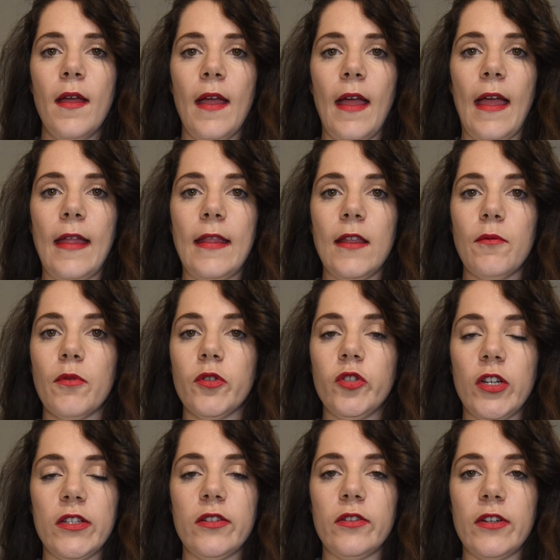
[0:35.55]
and the
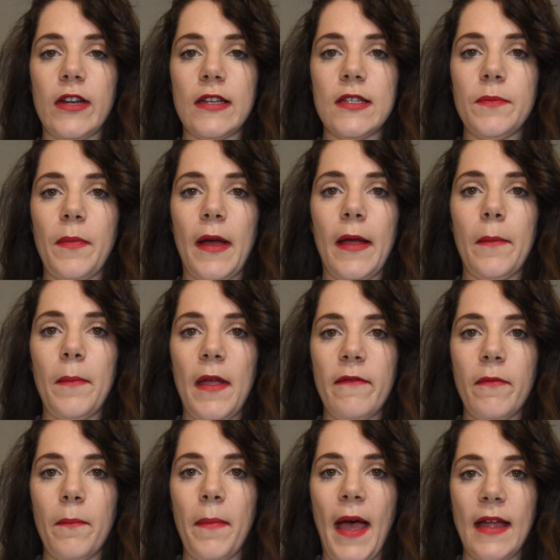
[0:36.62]
Rochester dress by
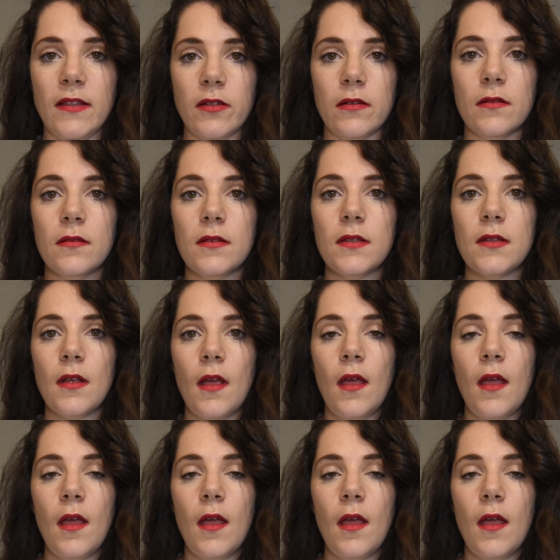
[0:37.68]
Maven Patterns.